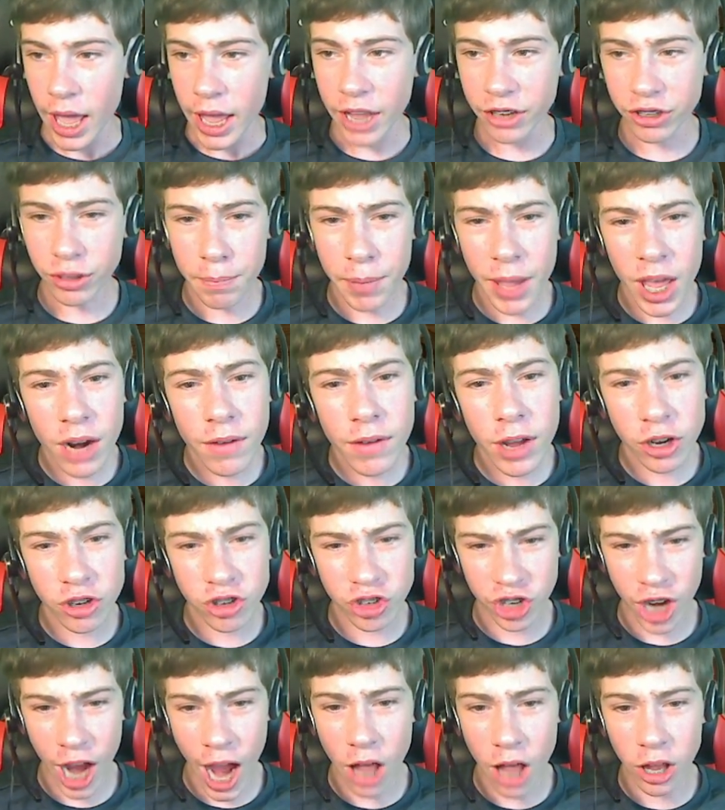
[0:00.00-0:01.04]
It's a bit of a
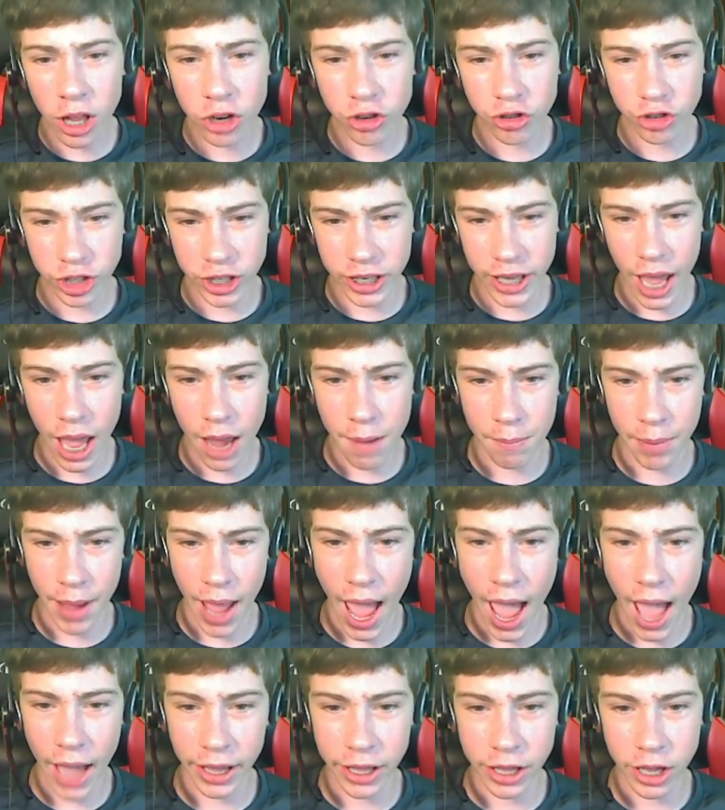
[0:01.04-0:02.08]
challenge to get
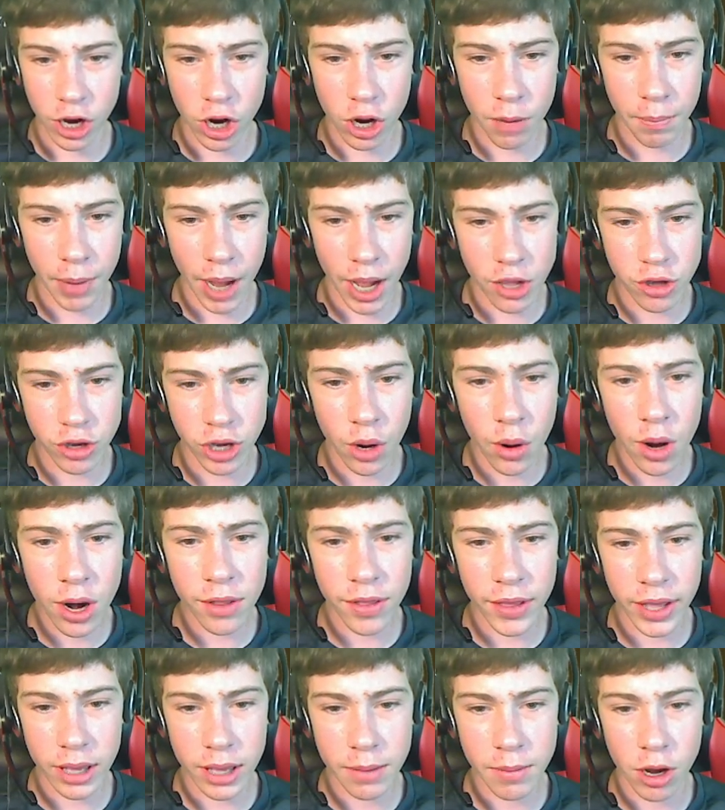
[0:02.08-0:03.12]
back here, but you go into
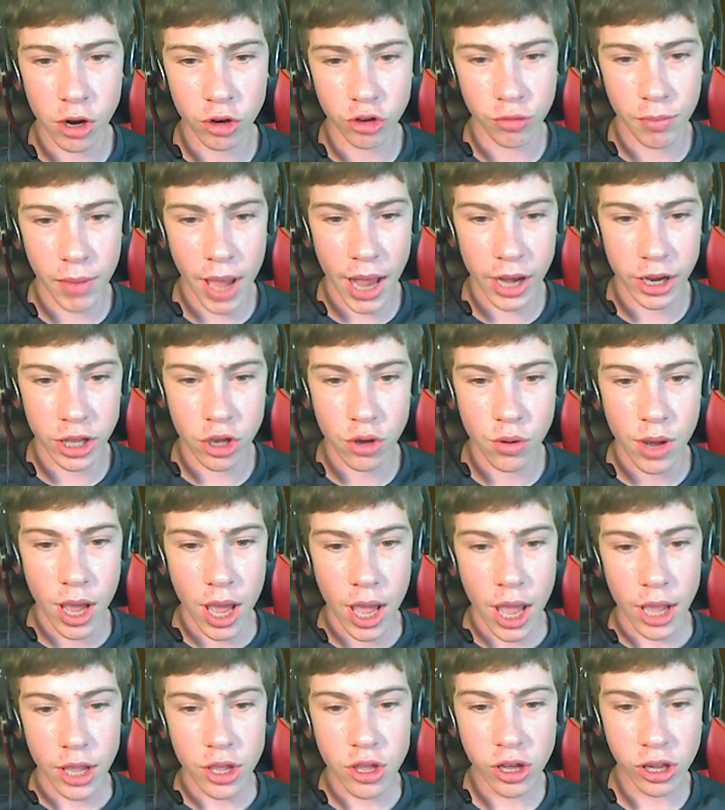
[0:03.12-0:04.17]
the emotes menu,
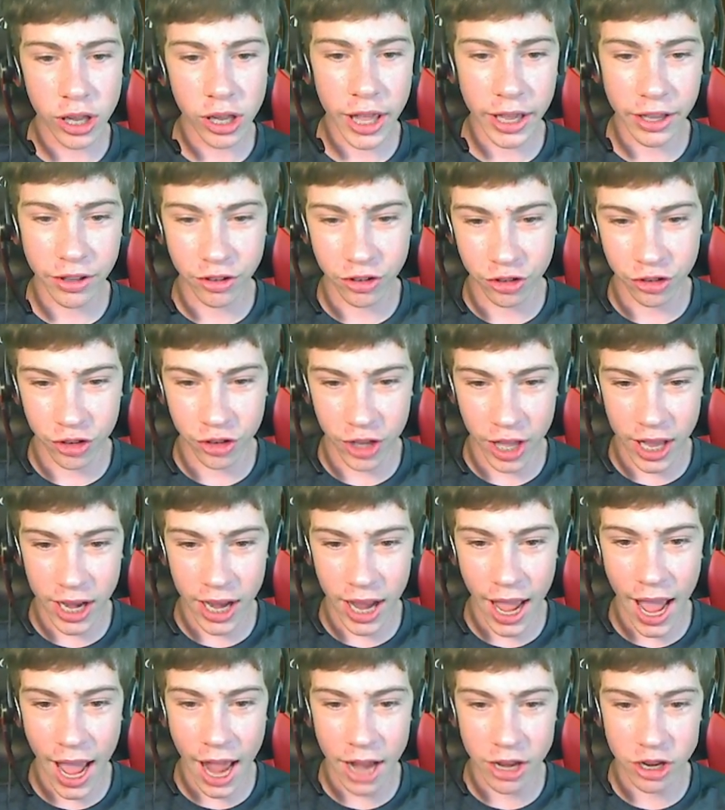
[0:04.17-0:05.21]
you click sit,
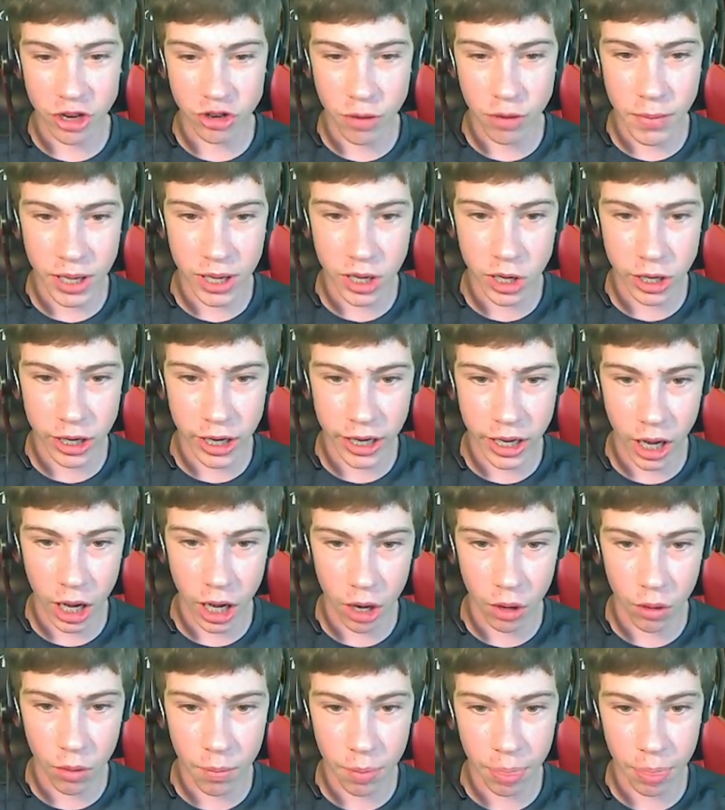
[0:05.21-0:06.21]
and you should be good to go.